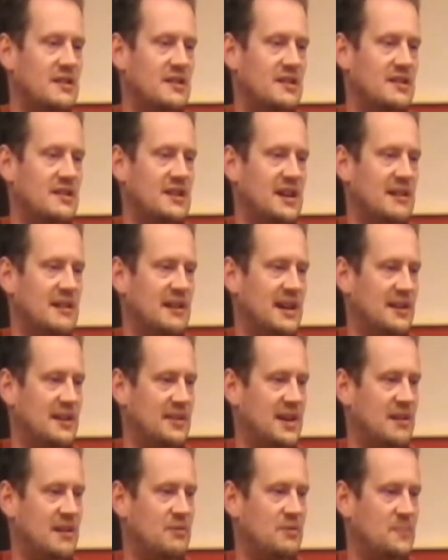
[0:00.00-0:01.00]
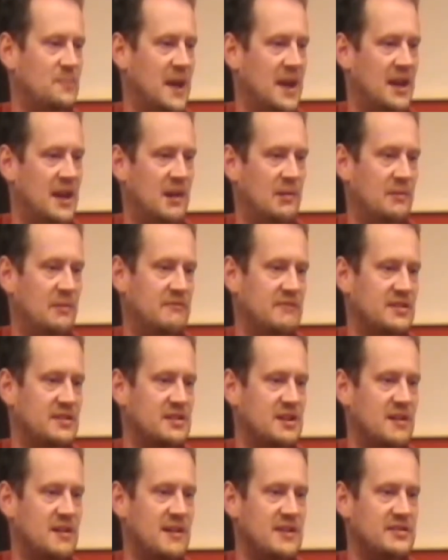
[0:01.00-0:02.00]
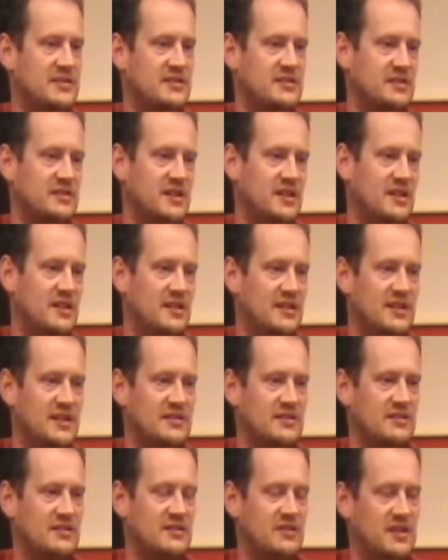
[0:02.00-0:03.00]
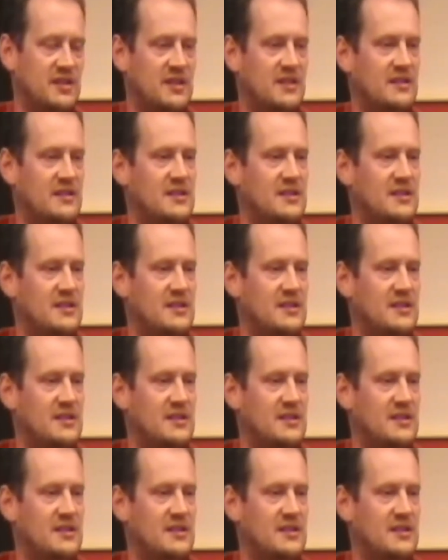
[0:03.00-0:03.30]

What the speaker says: Now, how that would pan out with RISC OS is another